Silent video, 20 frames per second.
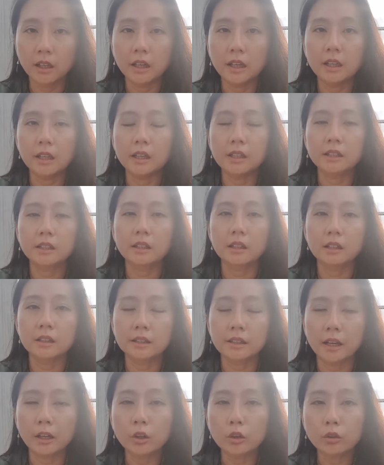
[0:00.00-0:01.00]

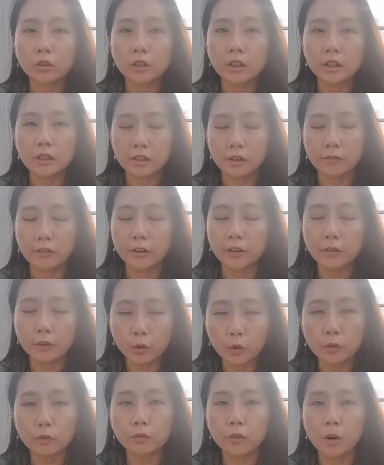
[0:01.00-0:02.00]
It's a very
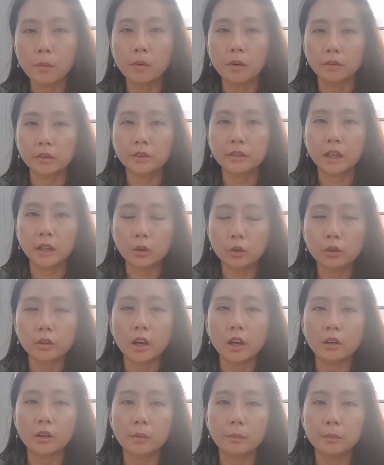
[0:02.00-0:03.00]
good form of
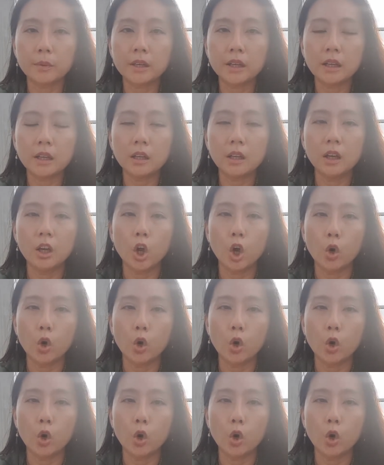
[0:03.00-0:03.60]
psychotherapy